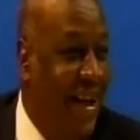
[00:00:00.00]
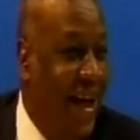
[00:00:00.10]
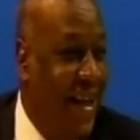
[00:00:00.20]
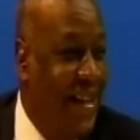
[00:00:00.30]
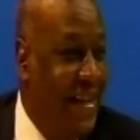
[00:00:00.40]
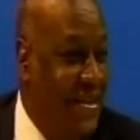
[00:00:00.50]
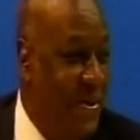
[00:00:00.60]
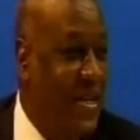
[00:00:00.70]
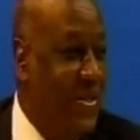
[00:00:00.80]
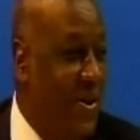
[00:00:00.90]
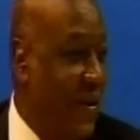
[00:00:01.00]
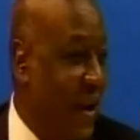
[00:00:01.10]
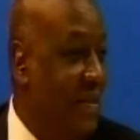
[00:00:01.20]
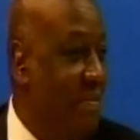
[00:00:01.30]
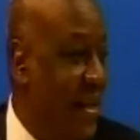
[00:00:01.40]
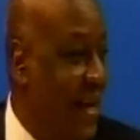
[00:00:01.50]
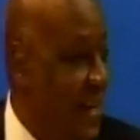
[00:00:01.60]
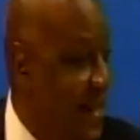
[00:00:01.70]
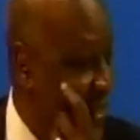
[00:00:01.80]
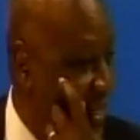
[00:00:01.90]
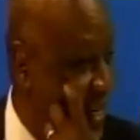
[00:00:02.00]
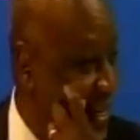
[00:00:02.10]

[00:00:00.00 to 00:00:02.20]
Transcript: at least not snoring, but at least uh,